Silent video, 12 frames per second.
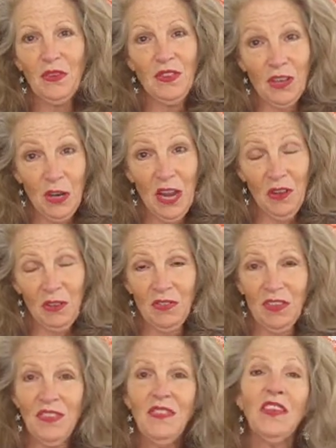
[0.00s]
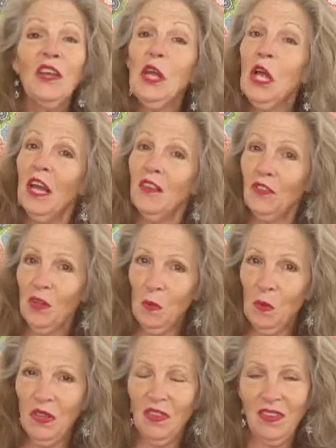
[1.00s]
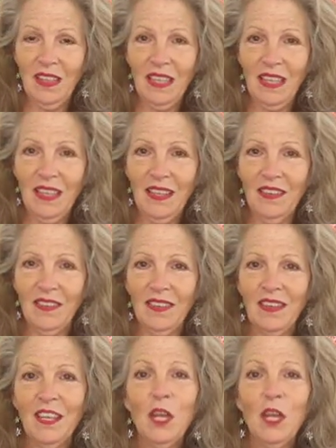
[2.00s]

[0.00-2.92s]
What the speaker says: their houses and some went to the east.